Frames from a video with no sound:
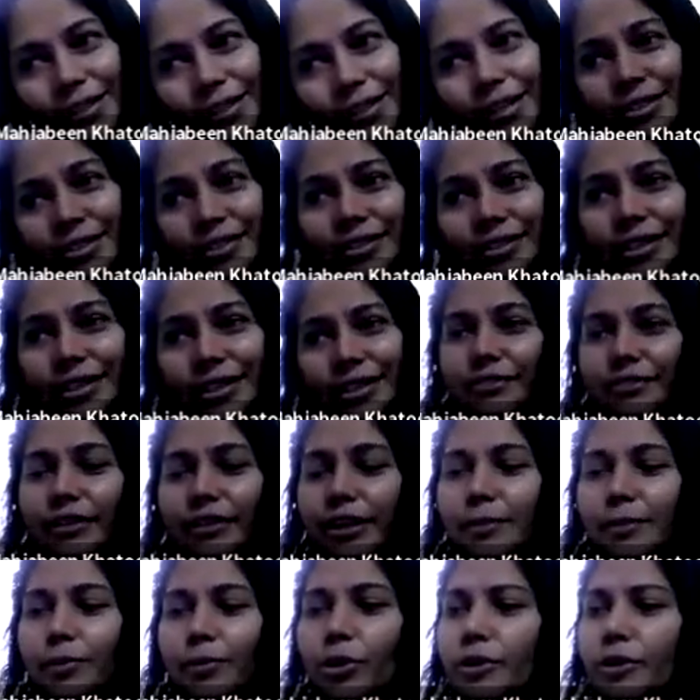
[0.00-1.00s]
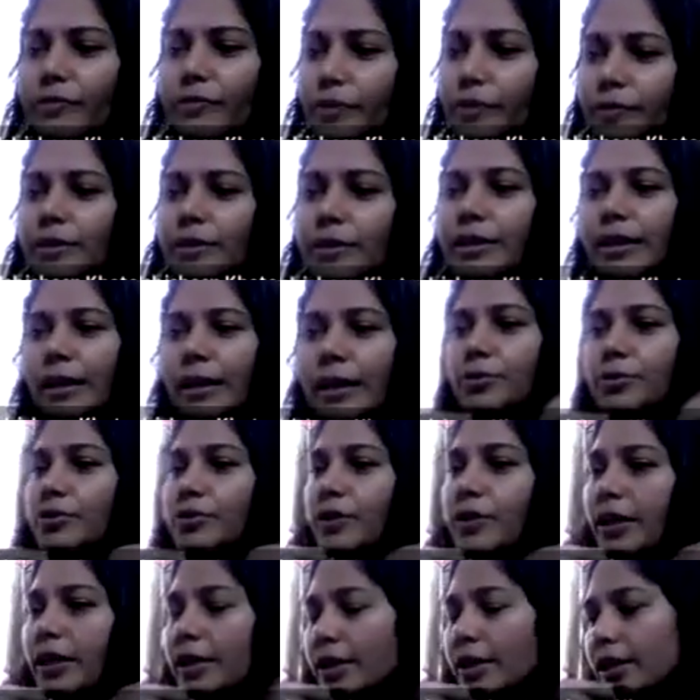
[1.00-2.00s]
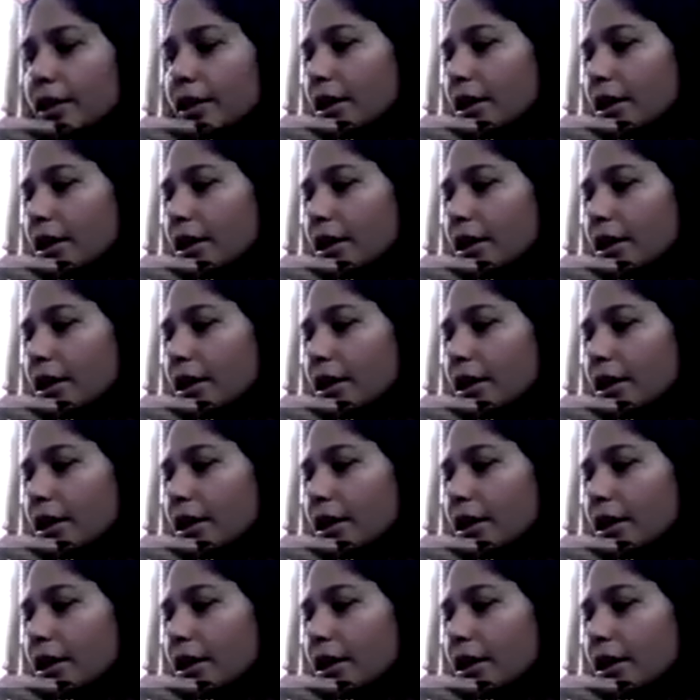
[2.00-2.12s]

yes that is very important we will come to that